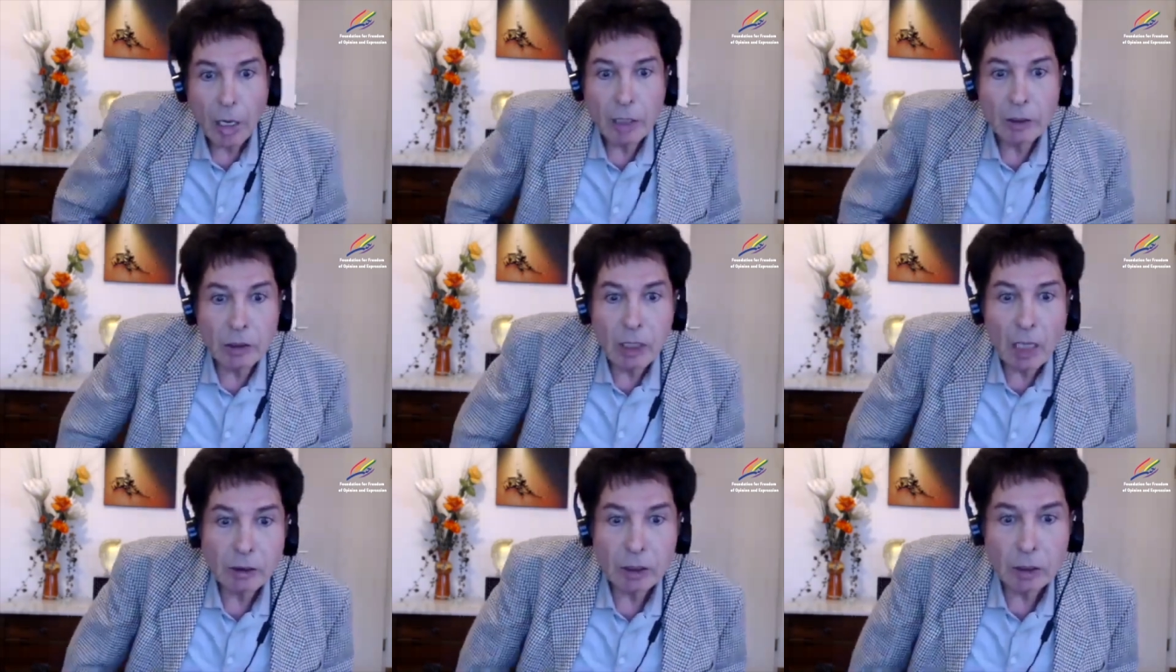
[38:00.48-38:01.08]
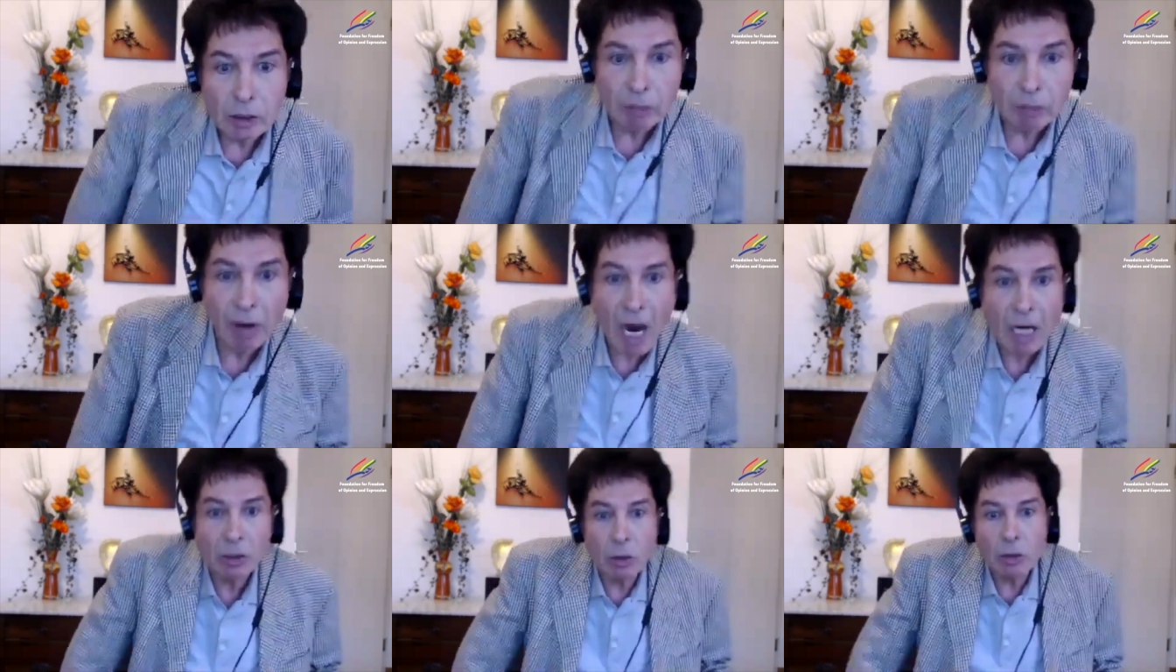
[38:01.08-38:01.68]

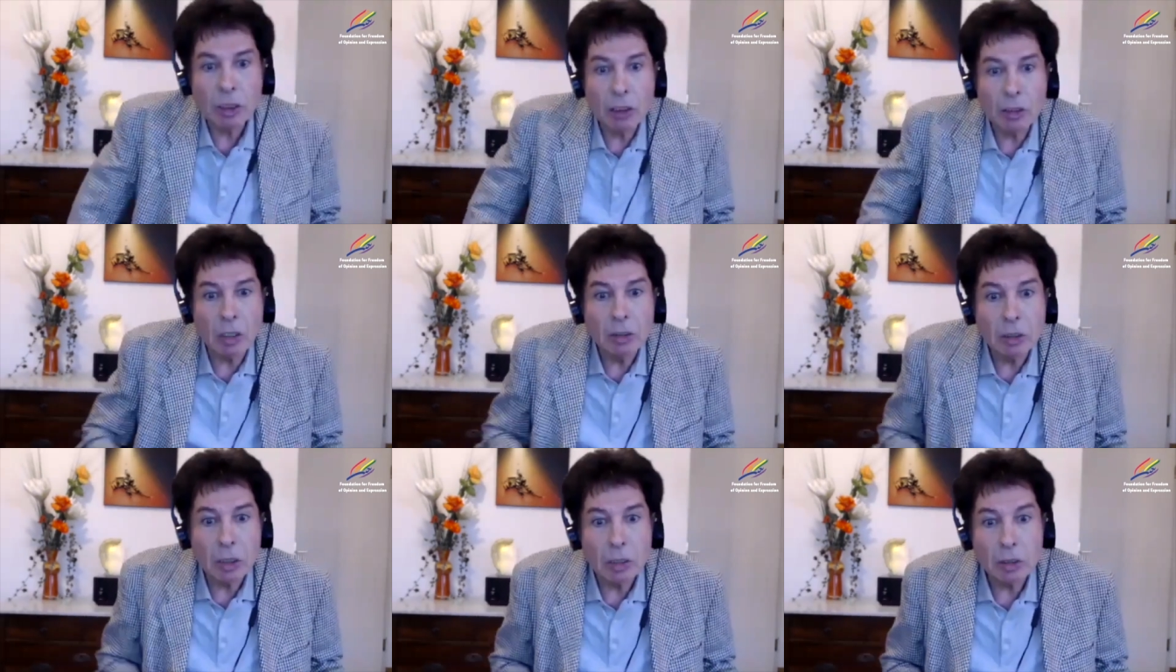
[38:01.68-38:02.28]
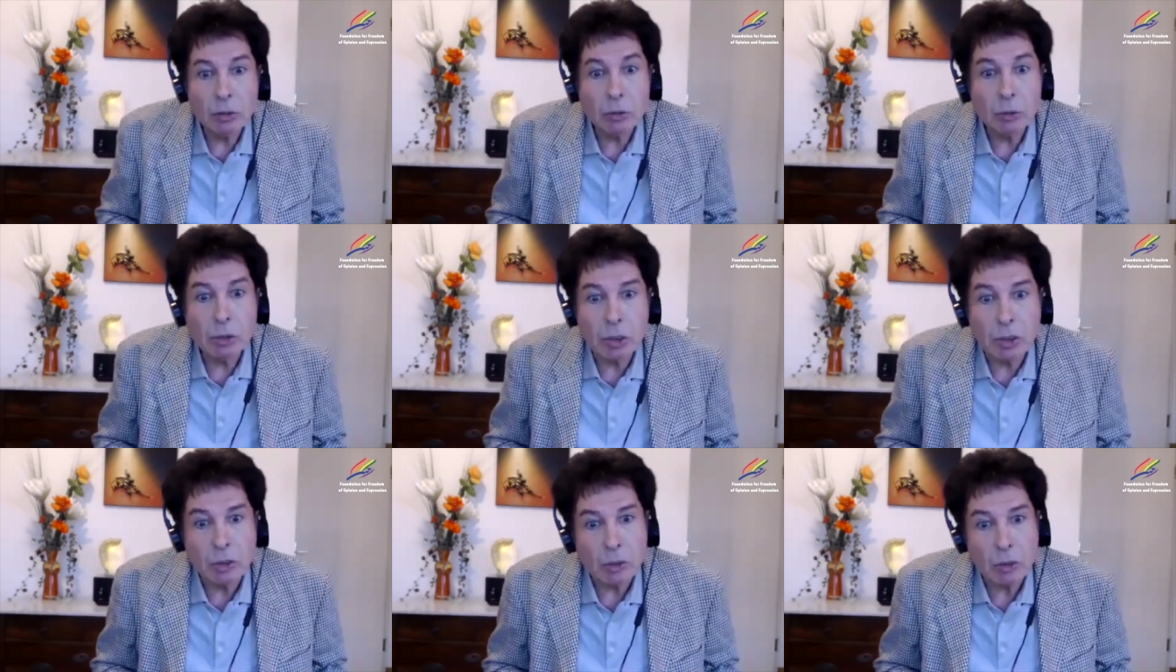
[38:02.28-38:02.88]
satisfactory
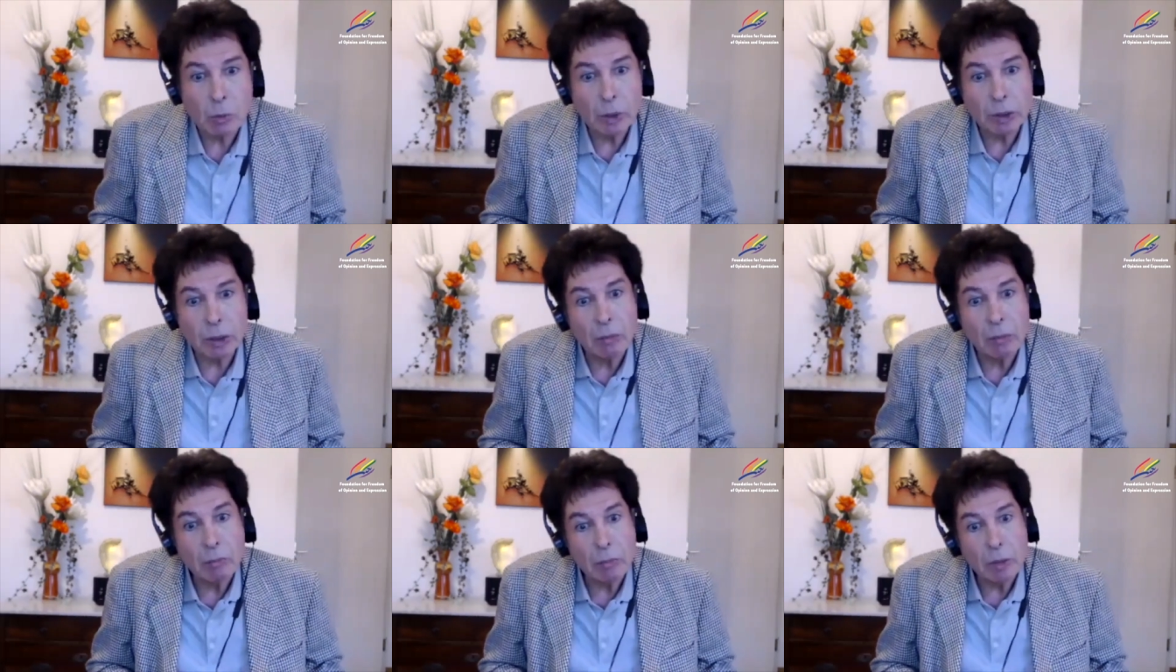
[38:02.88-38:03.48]
conclusions with them